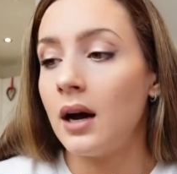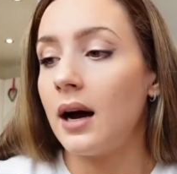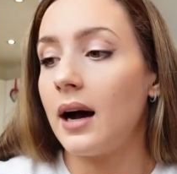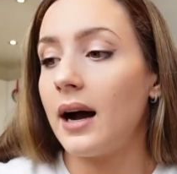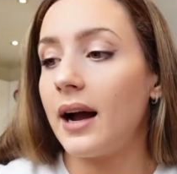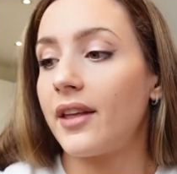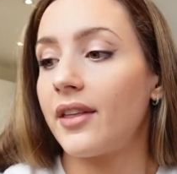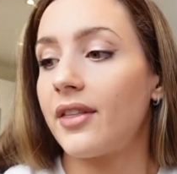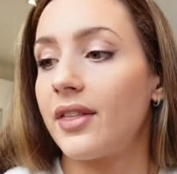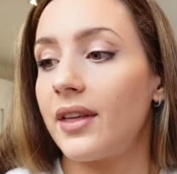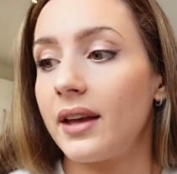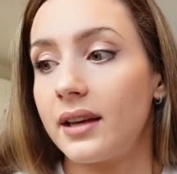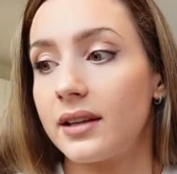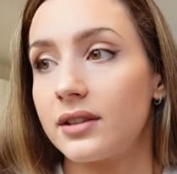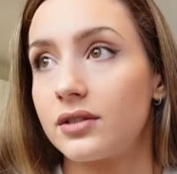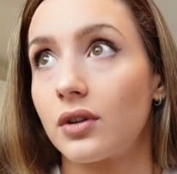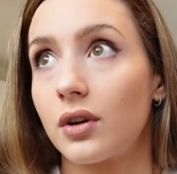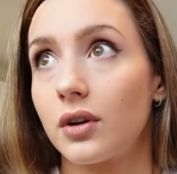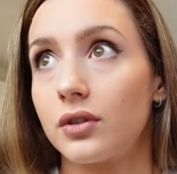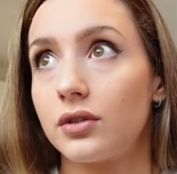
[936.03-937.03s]
I think
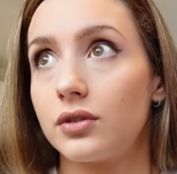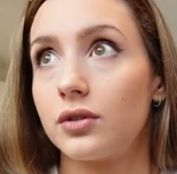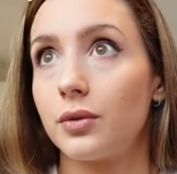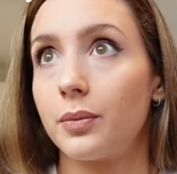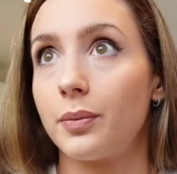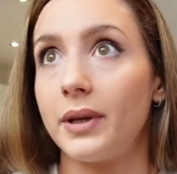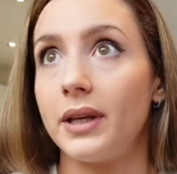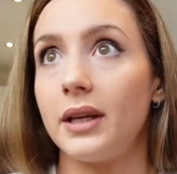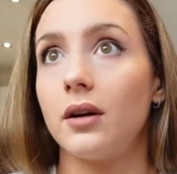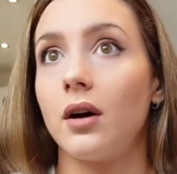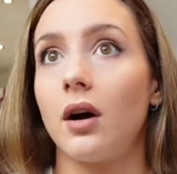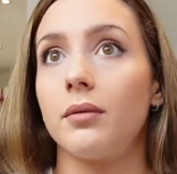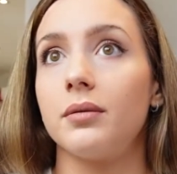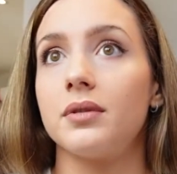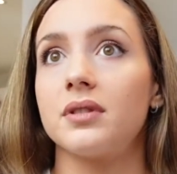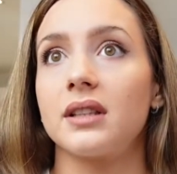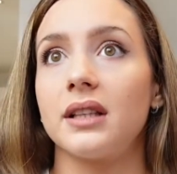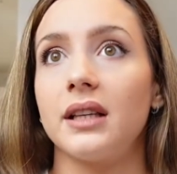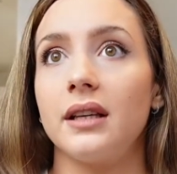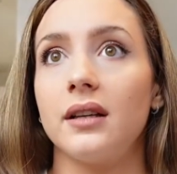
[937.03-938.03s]
it's going to be
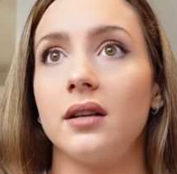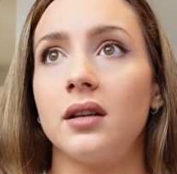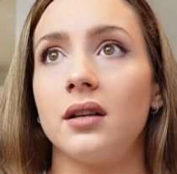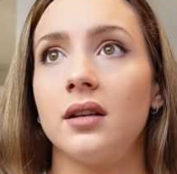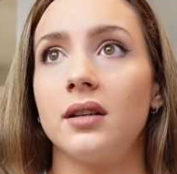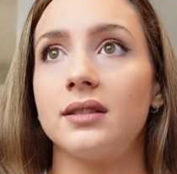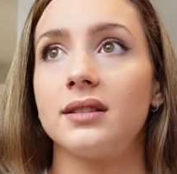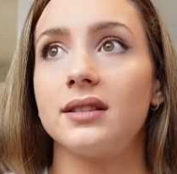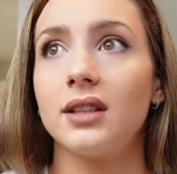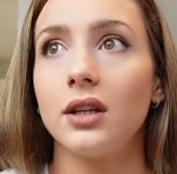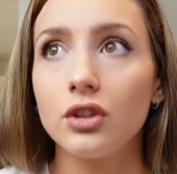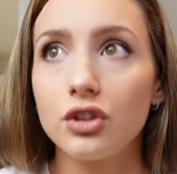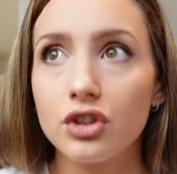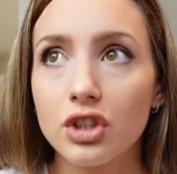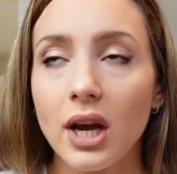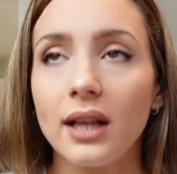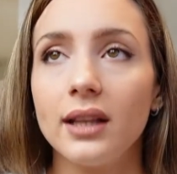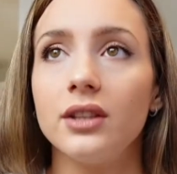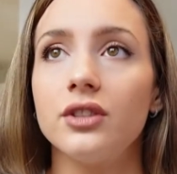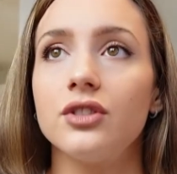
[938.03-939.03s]
obviously still
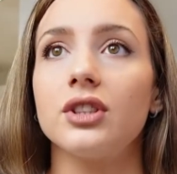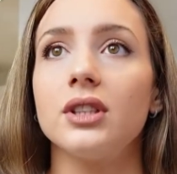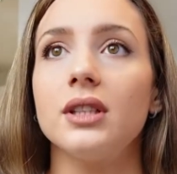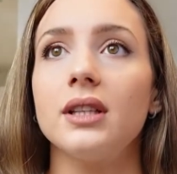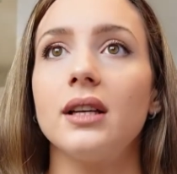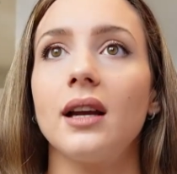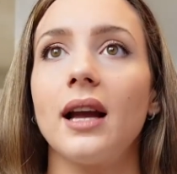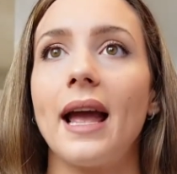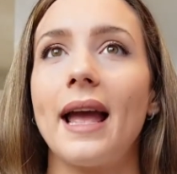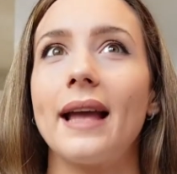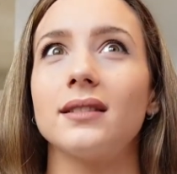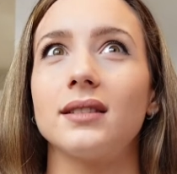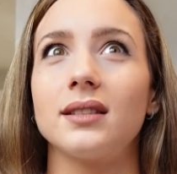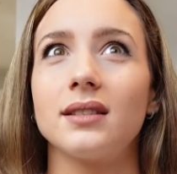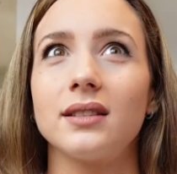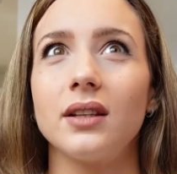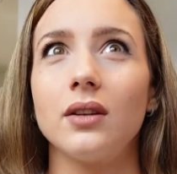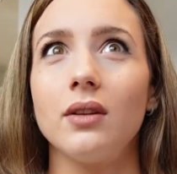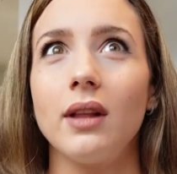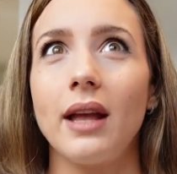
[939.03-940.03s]
challenging and
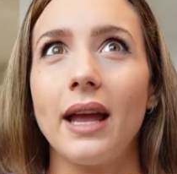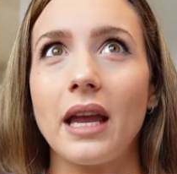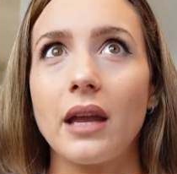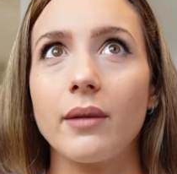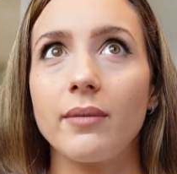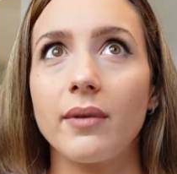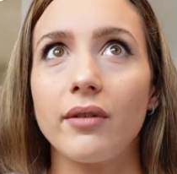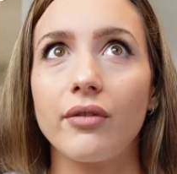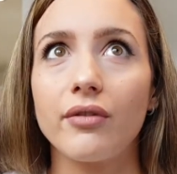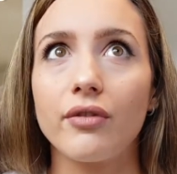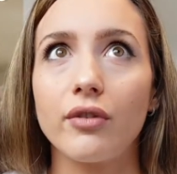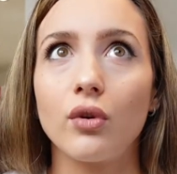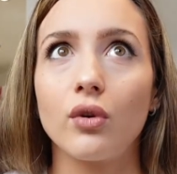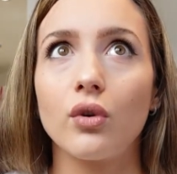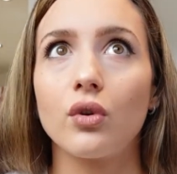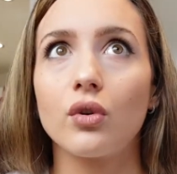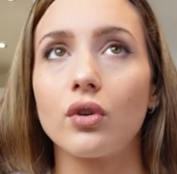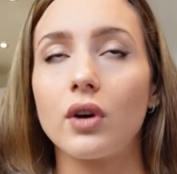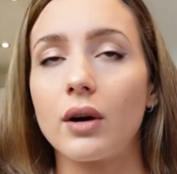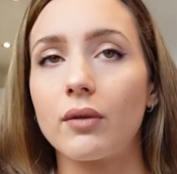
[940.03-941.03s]
still aiming
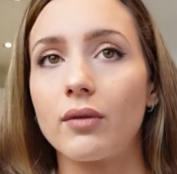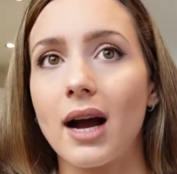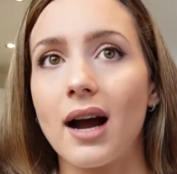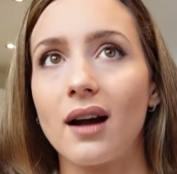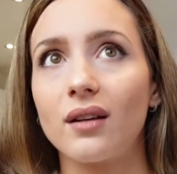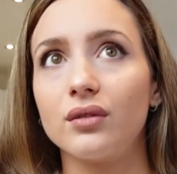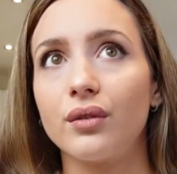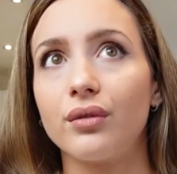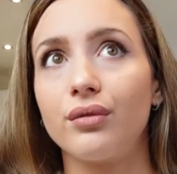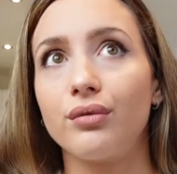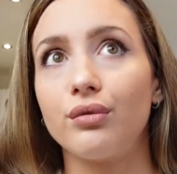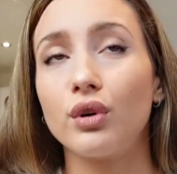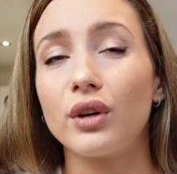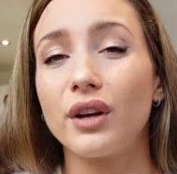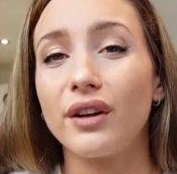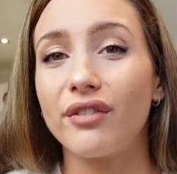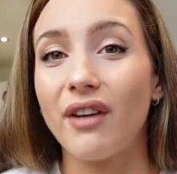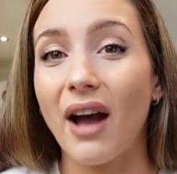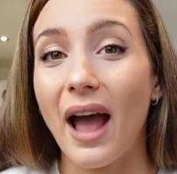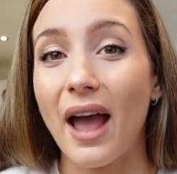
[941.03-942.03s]
for around
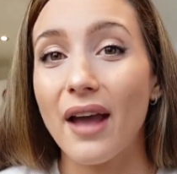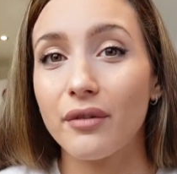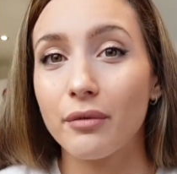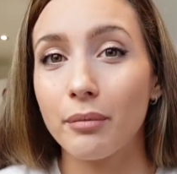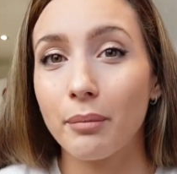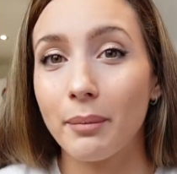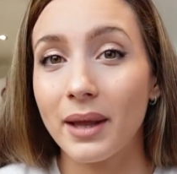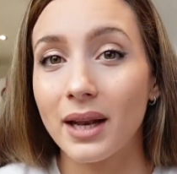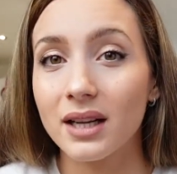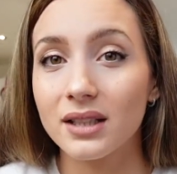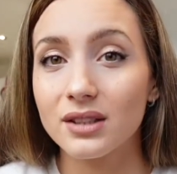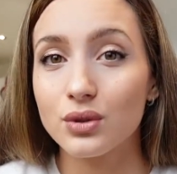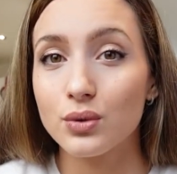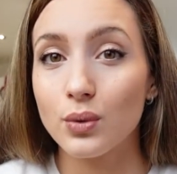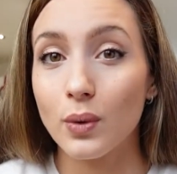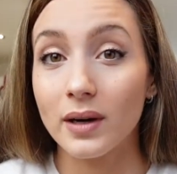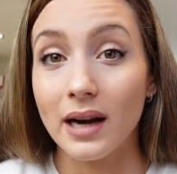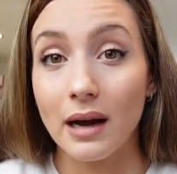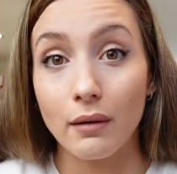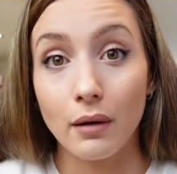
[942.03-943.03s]
45 minutes to
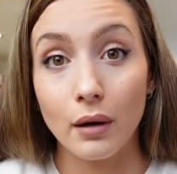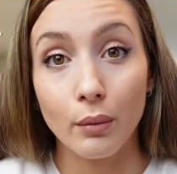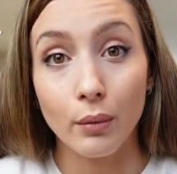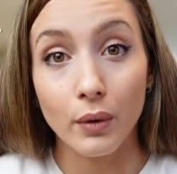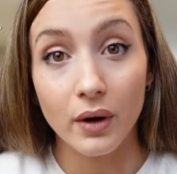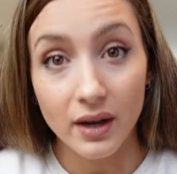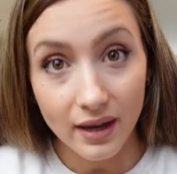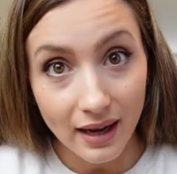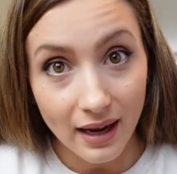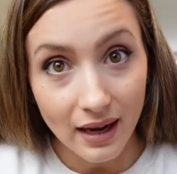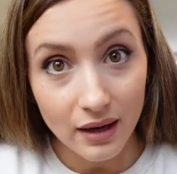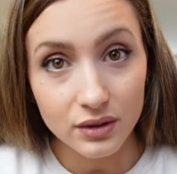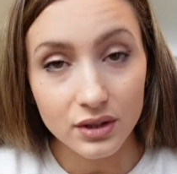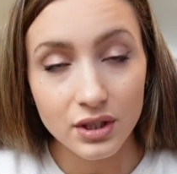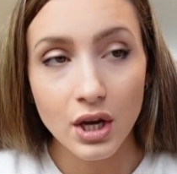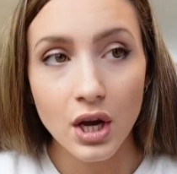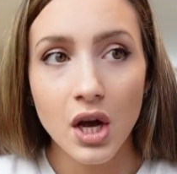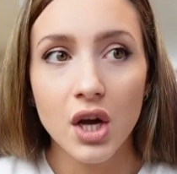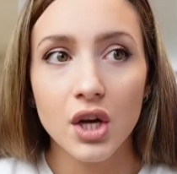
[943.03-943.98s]
an hour workout.